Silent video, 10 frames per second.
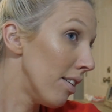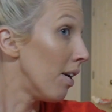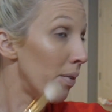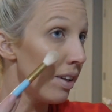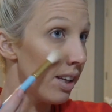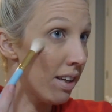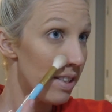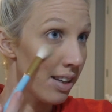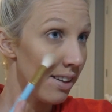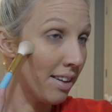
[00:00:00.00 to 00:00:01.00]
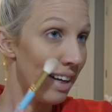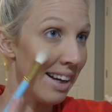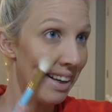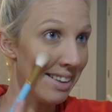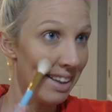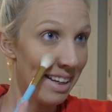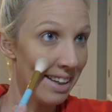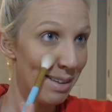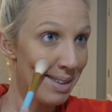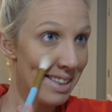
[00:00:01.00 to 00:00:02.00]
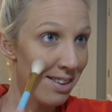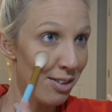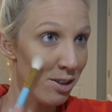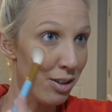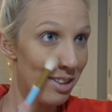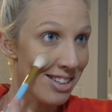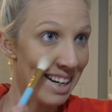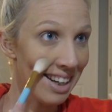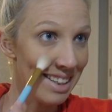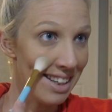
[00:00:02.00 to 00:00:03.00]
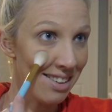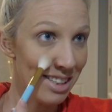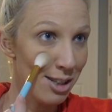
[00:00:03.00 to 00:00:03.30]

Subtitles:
It really gives a good highlight. And I'm still going to drag it down